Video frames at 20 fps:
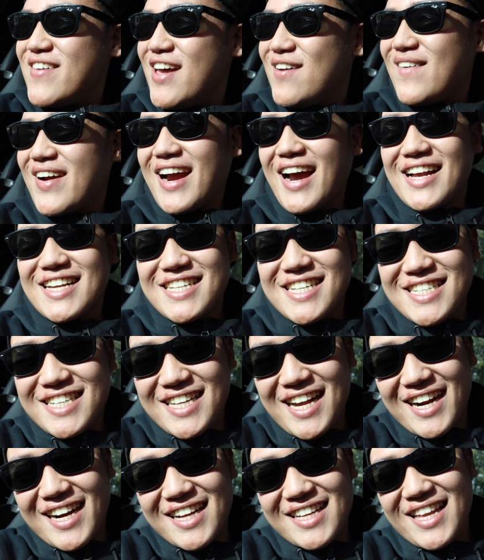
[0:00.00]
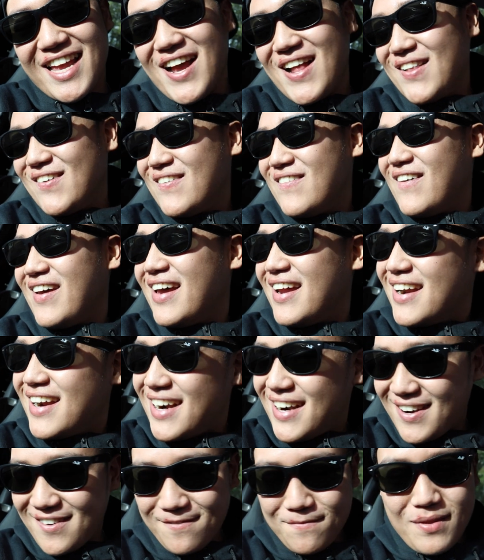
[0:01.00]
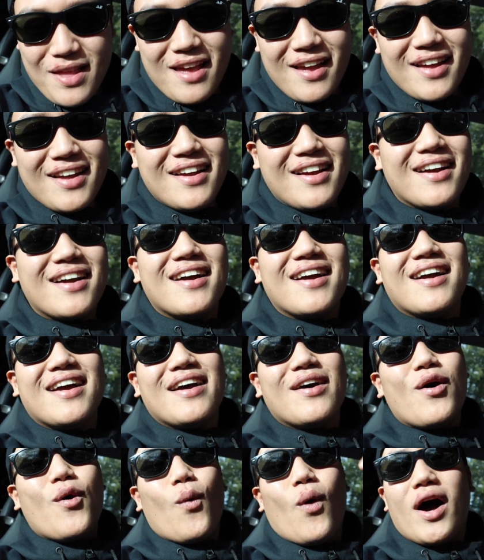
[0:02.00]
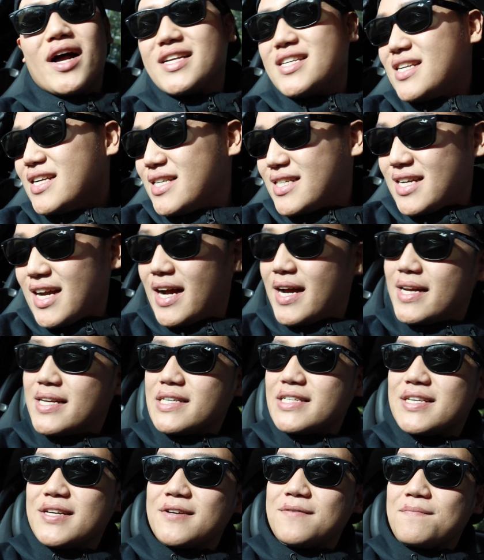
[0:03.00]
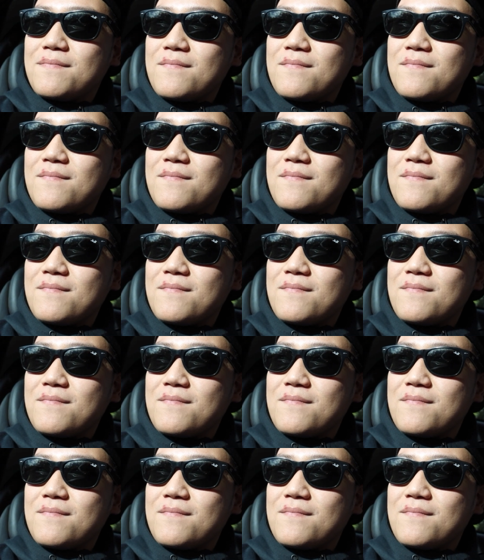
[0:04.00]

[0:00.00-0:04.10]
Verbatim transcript: a.m. I got stuck in the elevator. Watch this, guys.